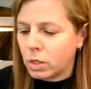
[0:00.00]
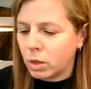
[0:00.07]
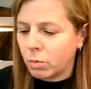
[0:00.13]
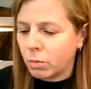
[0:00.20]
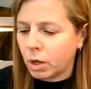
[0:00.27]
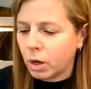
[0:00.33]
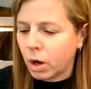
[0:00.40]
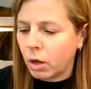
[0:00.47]
So
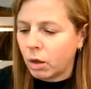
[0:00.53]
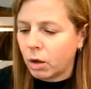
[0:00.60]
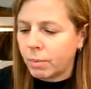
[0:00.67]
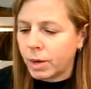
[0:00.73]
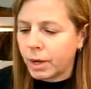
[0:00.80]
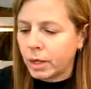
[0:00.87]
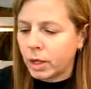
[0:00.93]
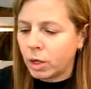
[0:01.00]
I'm going to color
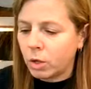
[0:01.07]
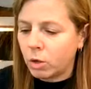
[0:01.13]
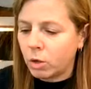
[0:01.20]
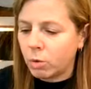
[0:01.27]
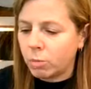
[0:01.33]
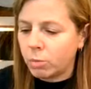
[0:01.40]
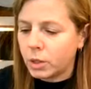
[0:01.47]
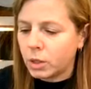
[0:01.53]
my
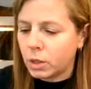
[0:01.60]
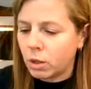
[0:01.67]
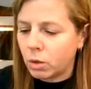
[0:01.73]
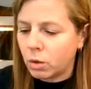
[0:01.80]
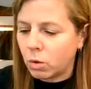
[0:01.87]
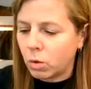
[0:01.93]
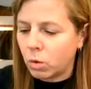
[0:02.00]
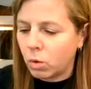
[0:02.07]
cubes
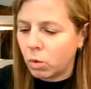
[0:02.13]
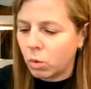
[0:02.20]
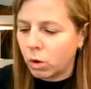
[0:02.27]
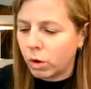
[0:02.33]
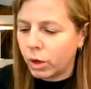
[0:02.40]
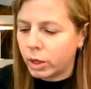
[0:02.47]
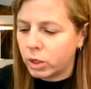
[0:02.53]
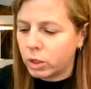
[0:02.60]

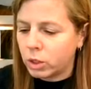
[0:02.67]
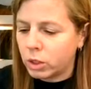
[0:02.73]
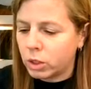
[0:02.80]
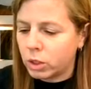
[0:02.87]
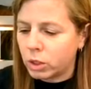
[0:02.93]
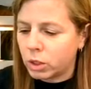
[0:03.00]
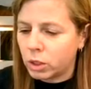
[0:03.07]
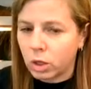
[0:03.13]
orange.
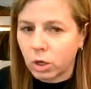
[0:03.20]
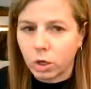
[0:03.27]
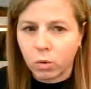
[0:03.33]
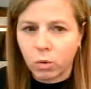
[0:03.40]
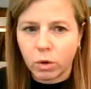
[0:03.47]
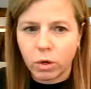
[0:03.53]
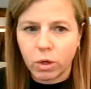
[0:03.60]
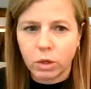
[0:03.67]
This is a dark
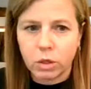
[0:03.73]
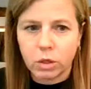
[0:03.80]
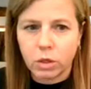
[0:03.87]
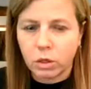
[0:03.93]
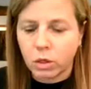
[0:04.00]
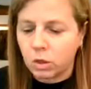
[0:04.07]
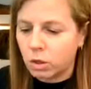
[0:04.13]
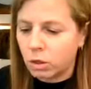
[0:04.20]

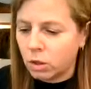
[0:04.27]
orange.